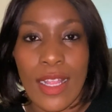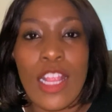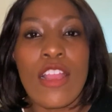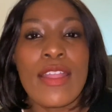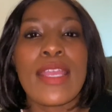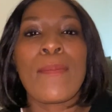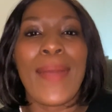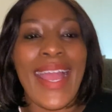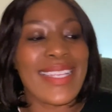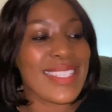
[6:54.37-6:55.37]
Learning
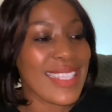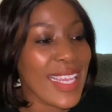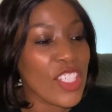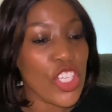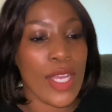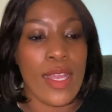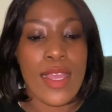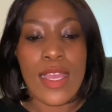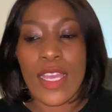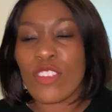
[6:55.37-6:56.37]
by its nature
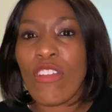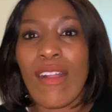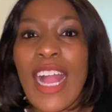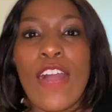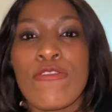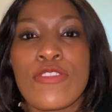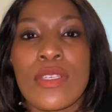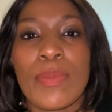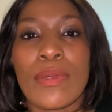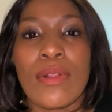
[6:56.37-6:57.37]
is not
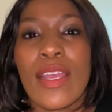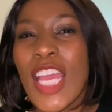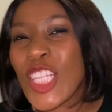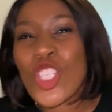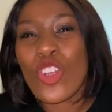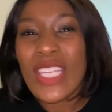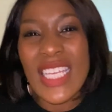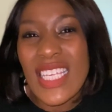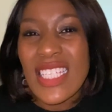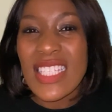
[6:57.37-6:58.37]
comfortable, it's not
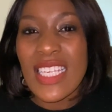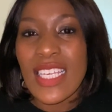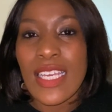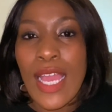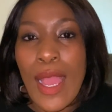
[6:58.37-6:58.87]
easy.